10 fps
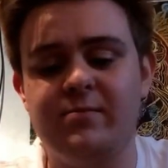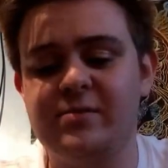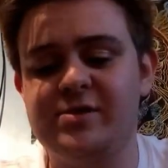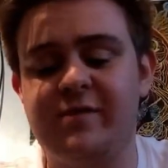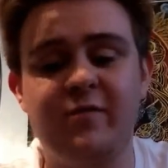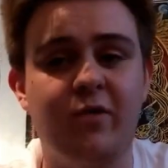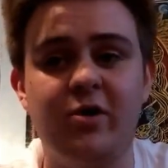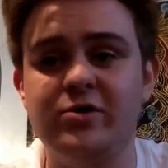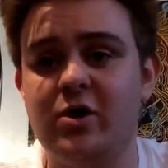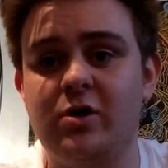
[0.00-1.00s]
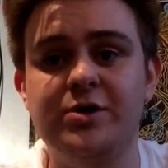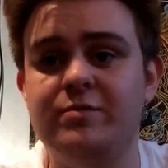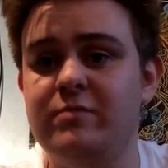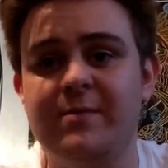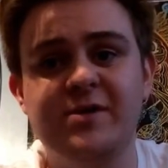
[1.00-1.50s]
just give you pros, cons,
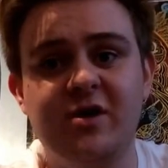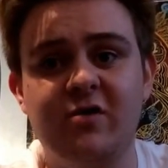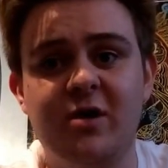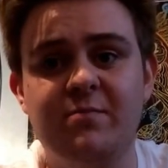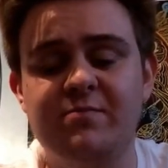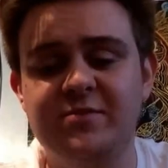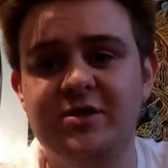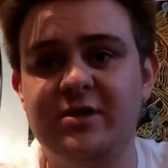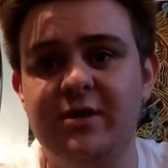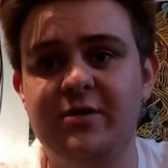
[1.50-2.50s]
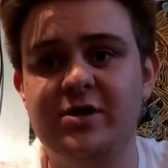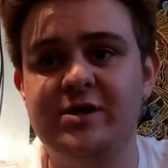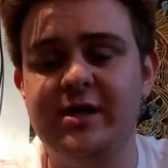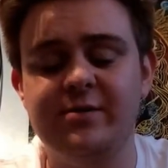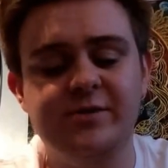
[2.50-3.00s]
wrap the sucker up, see how you guys
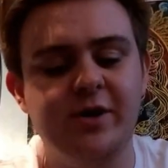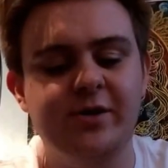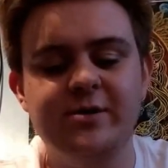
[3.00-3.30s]
think. So,